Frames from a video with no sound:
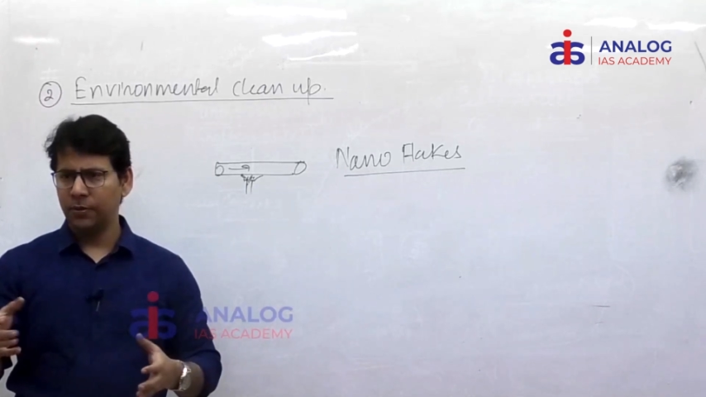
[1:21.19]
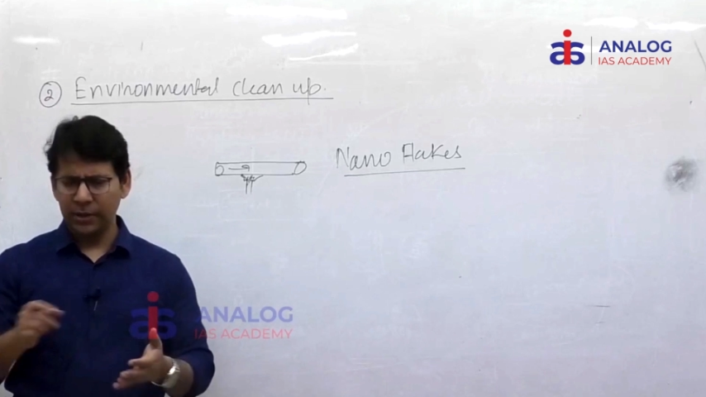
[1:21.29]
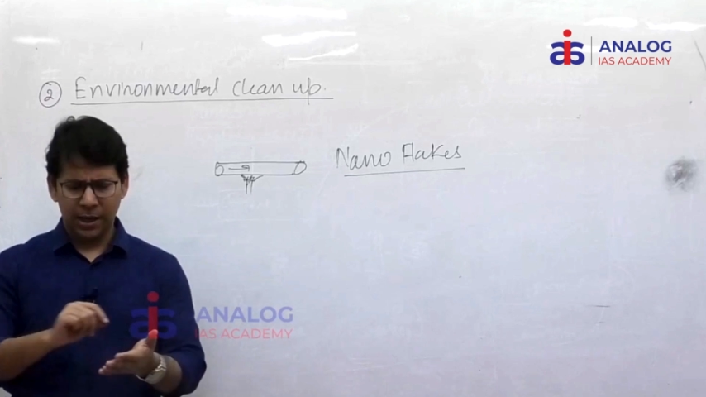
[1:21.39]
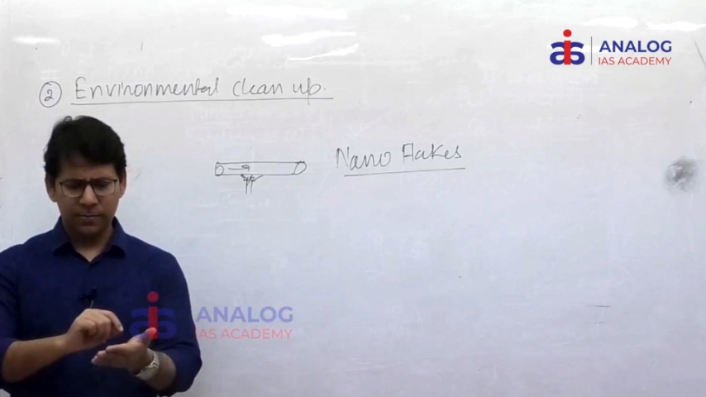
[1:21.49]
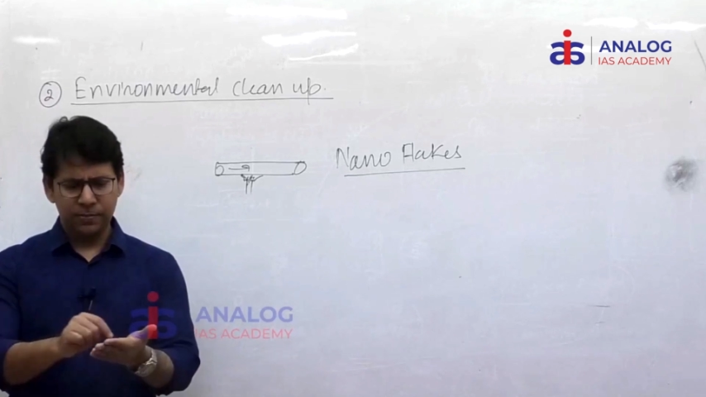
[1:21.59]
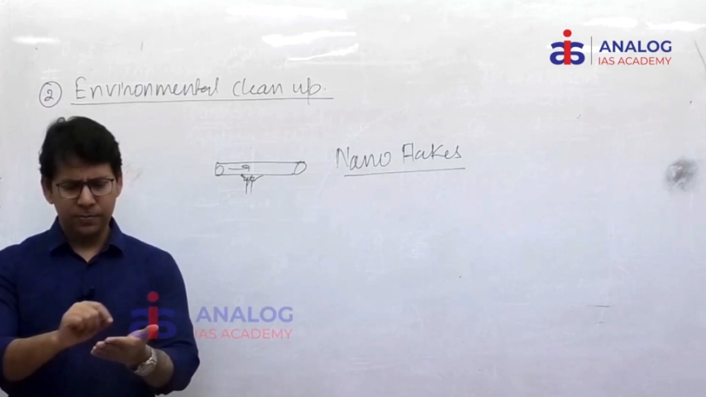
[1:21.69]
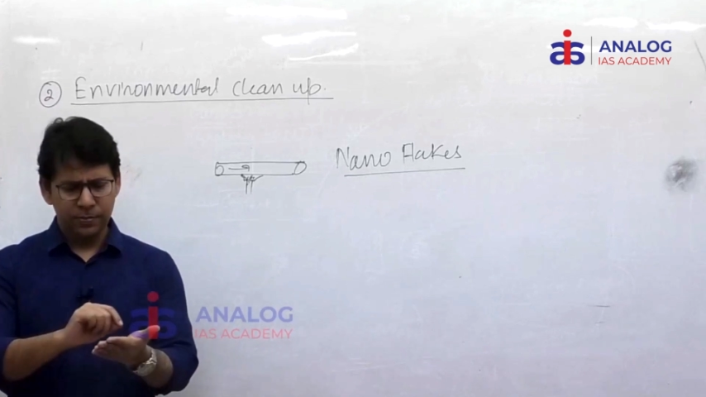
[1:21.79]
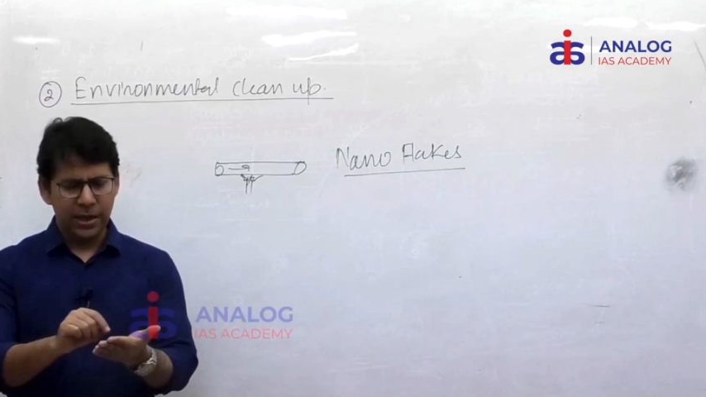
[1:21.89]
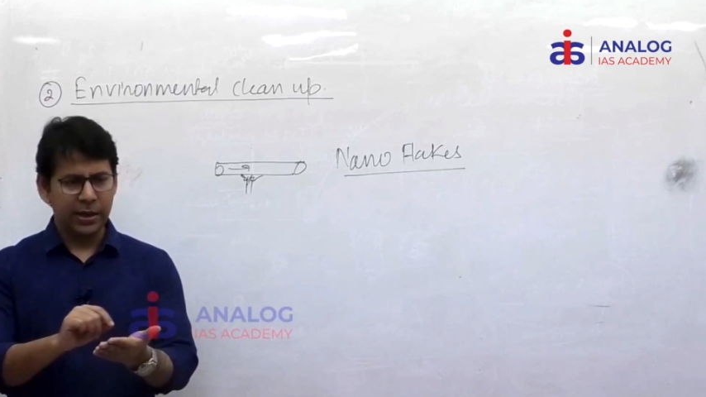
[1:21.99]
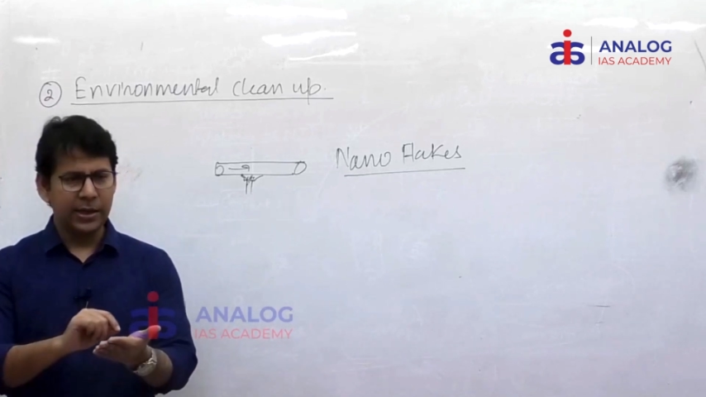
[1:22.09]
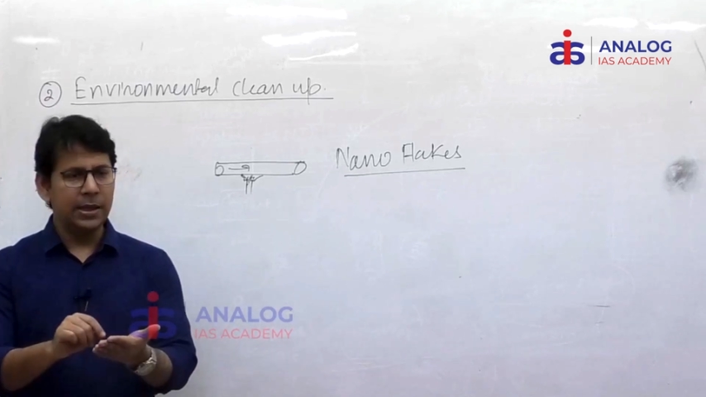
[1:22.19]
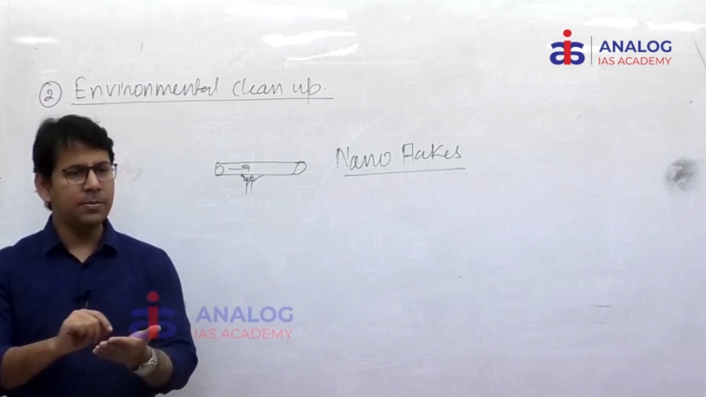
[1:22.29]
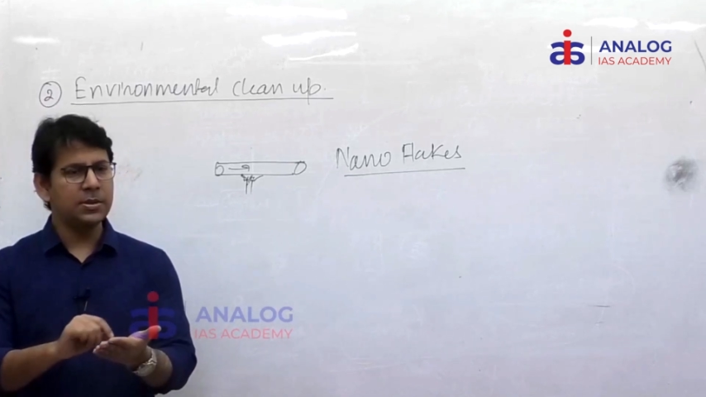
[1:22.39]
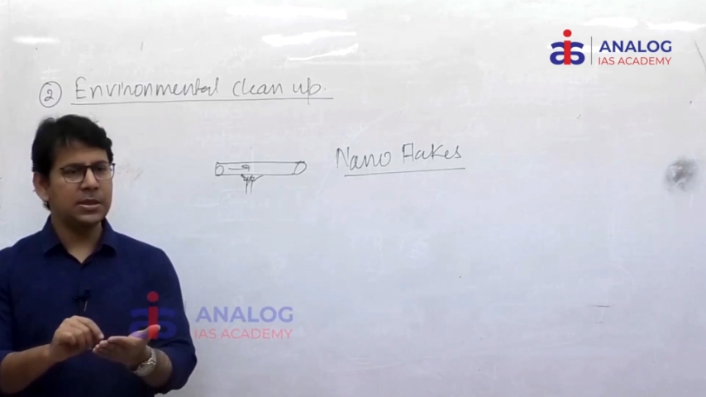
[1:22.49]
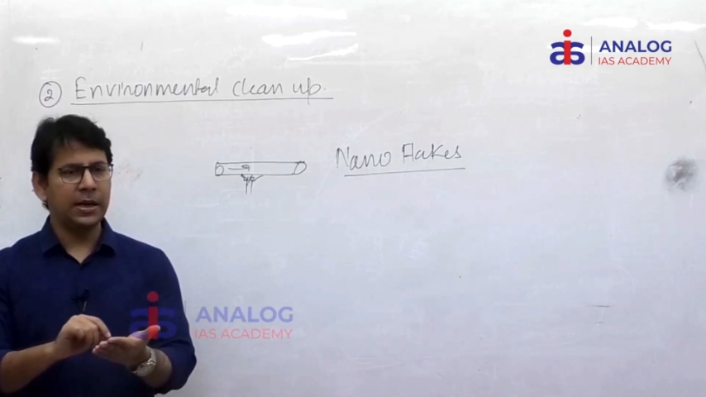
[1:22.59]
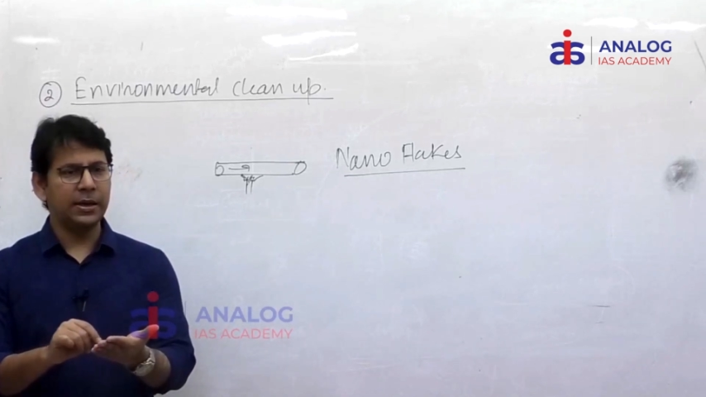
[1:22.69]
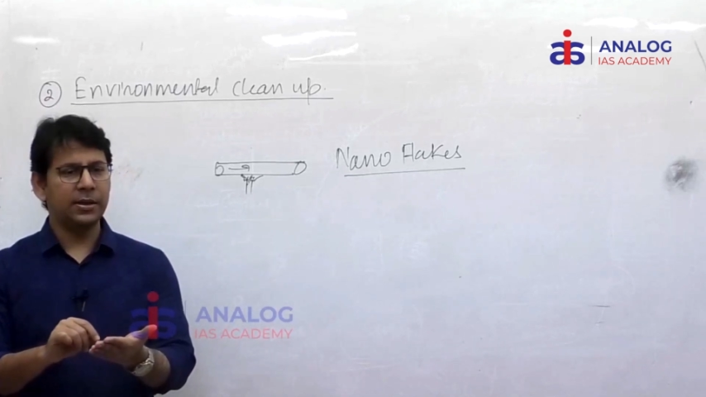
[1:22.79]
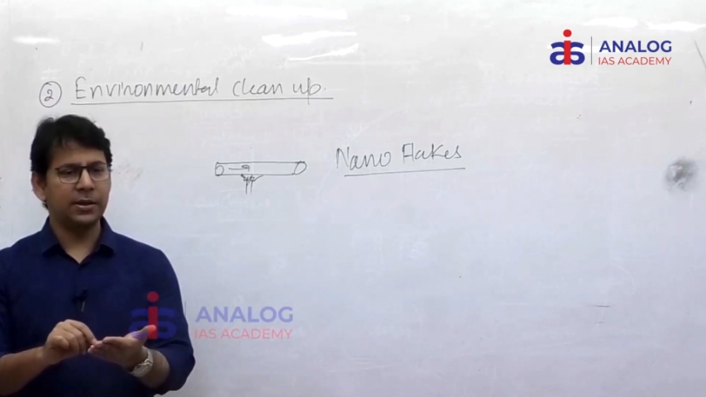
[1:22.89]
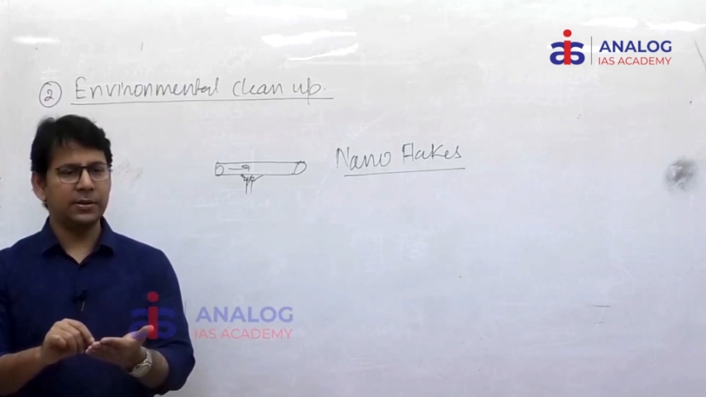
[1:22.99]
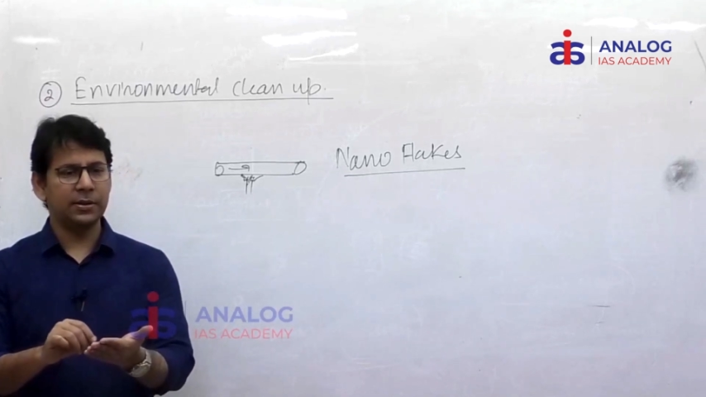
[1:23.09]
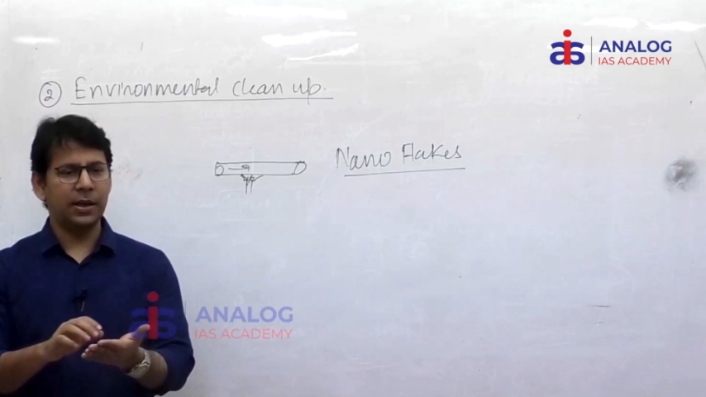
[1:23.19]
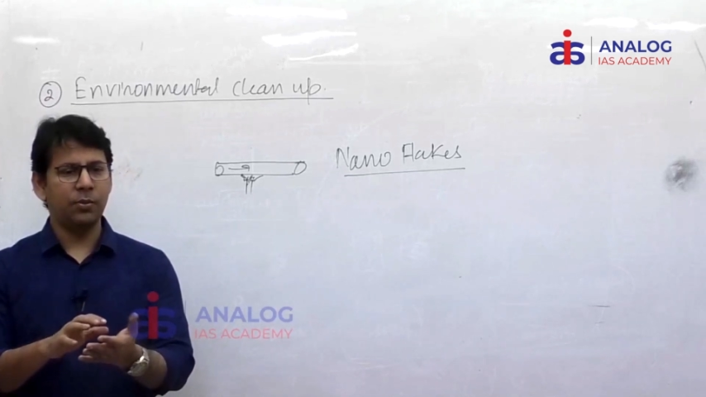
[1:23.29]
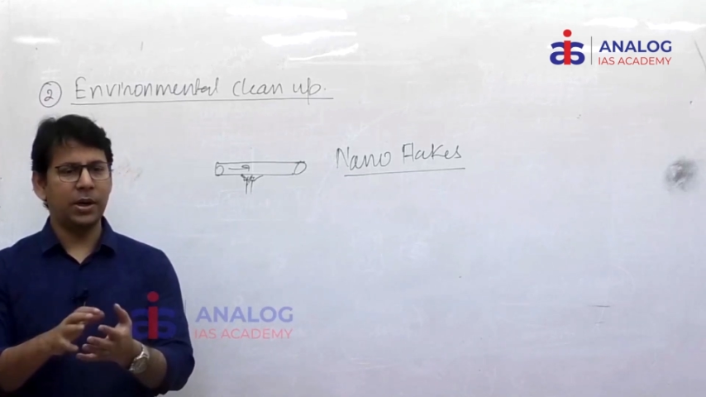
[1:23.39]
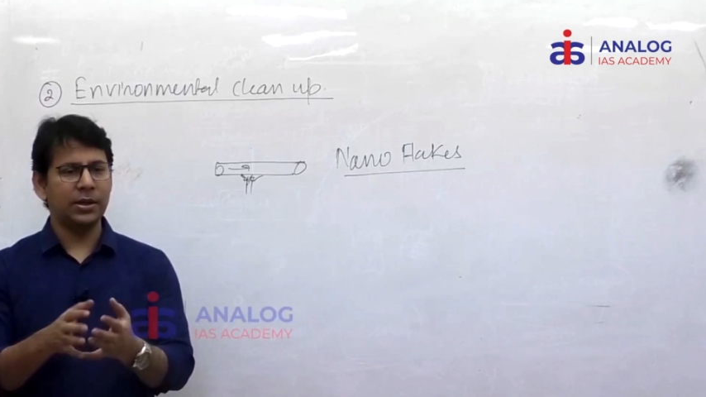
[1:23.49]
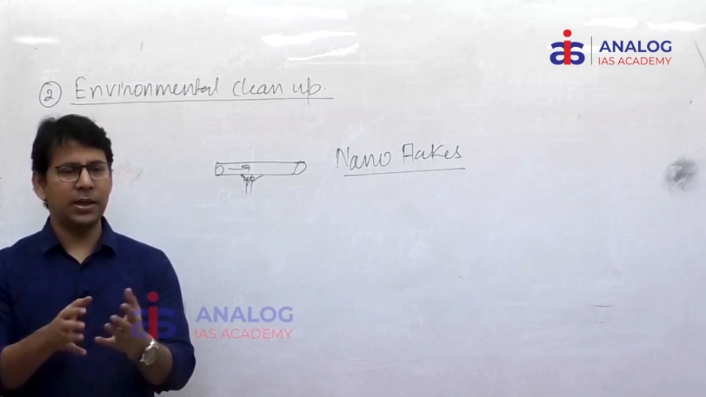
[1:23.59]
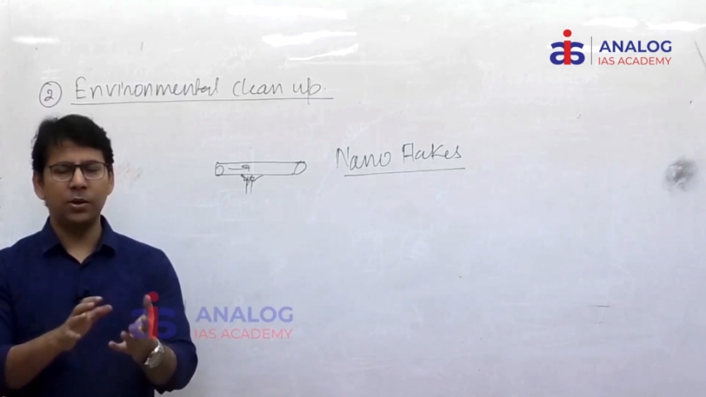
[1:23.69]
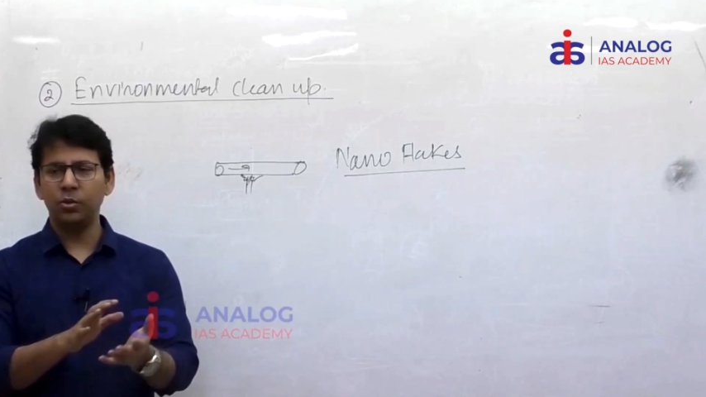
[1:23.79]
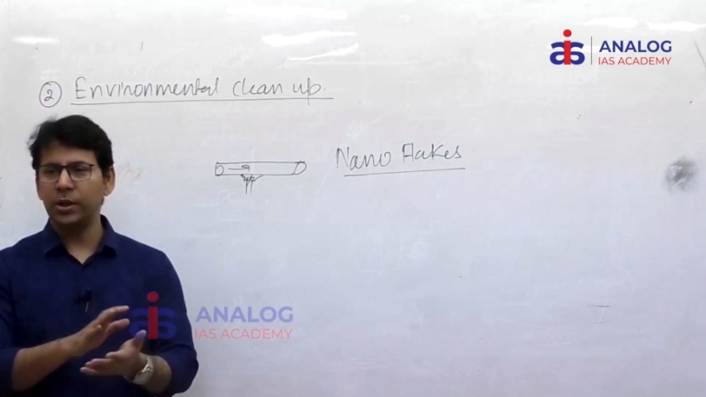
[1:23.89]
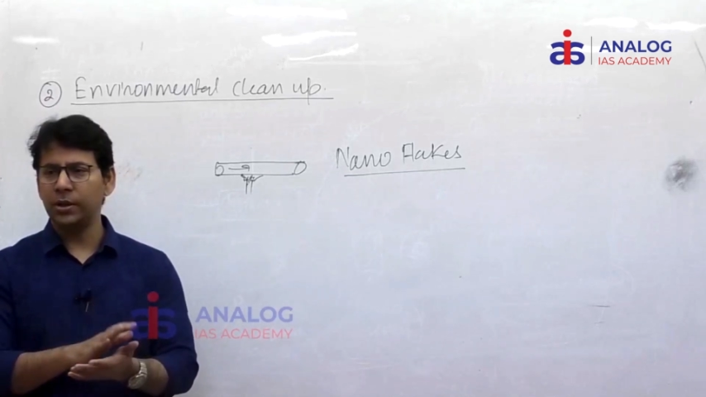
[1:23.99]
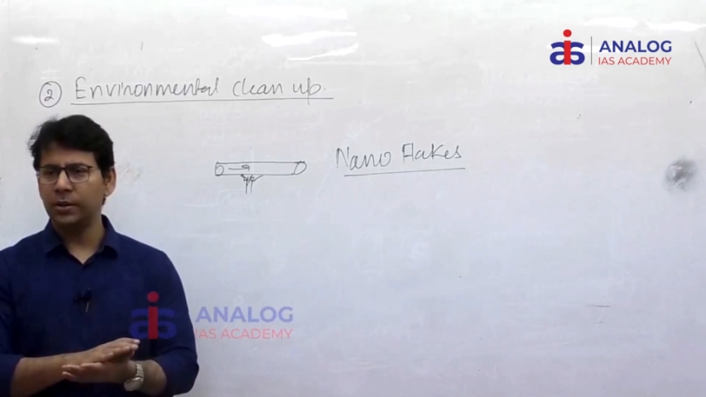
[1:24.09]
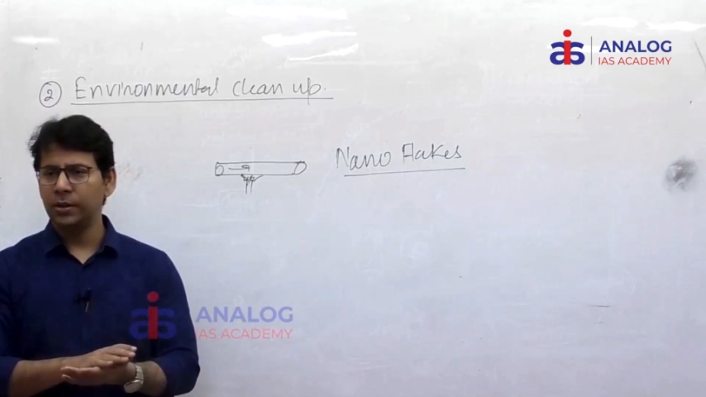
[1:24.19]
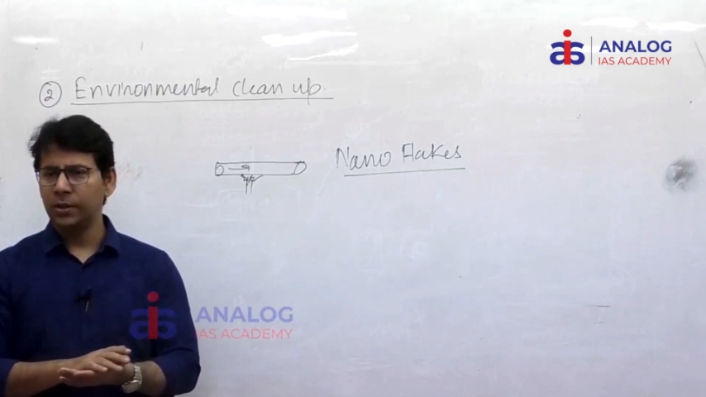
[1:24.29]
we have their names and address and what they are doing.